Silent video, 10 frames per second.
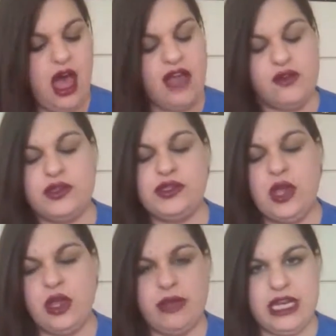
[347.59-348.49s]
I have got
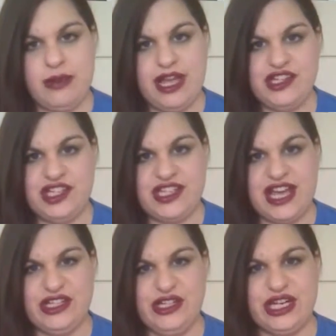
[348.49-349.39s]
so many blushes
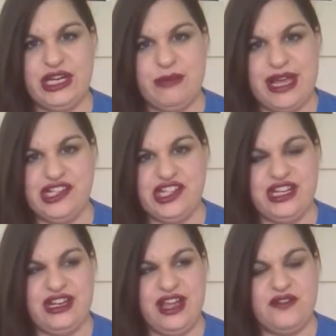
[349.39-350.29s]
that as you can
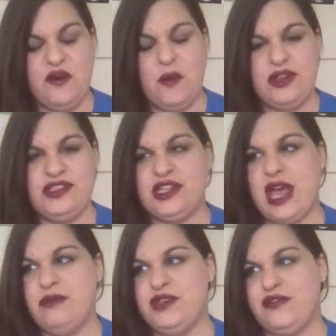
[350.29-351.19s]
imagine like for one to
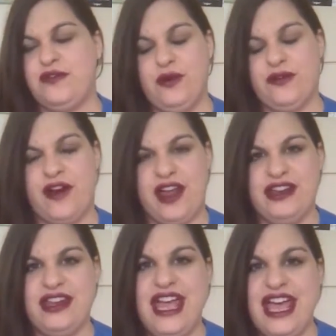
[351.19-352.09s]
come to the
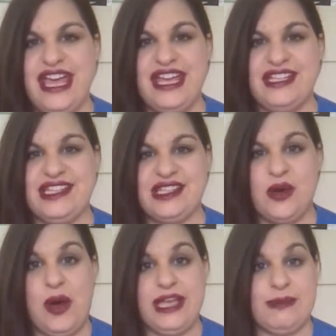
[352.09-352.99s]
forefront is
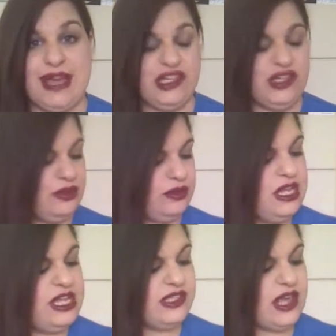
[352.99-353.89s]
quite special
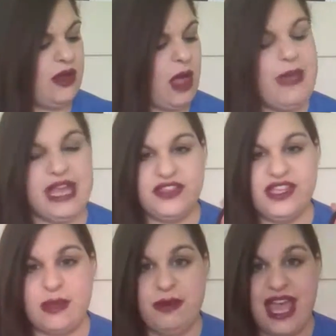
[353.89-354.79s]
so I picked
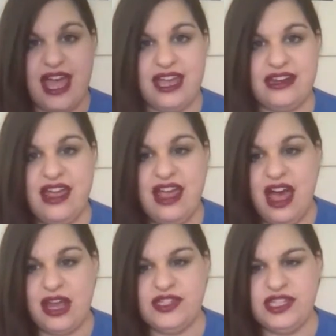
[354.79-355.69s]
this up again
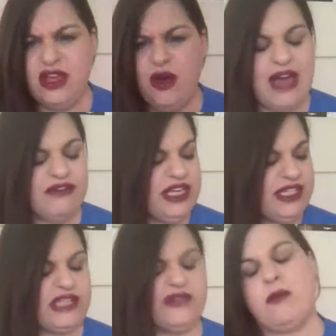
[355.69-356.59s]
and I was thinking oh I haven't
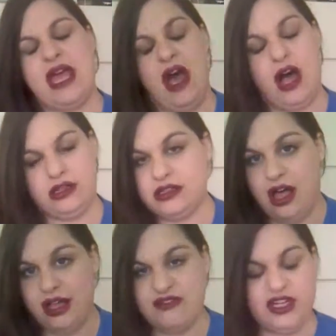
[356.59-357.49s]
used this for a bit I'll,
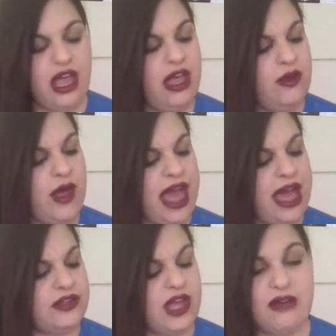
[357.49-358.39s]
I'll give it a go
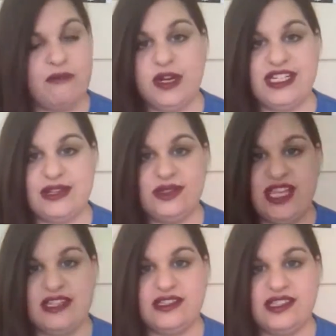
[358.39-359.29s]
and I haven't put it down
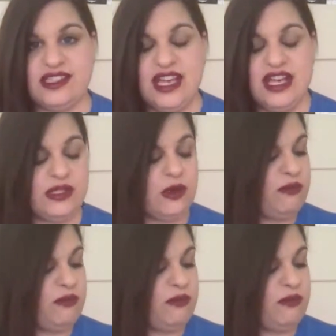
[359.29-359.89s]
since so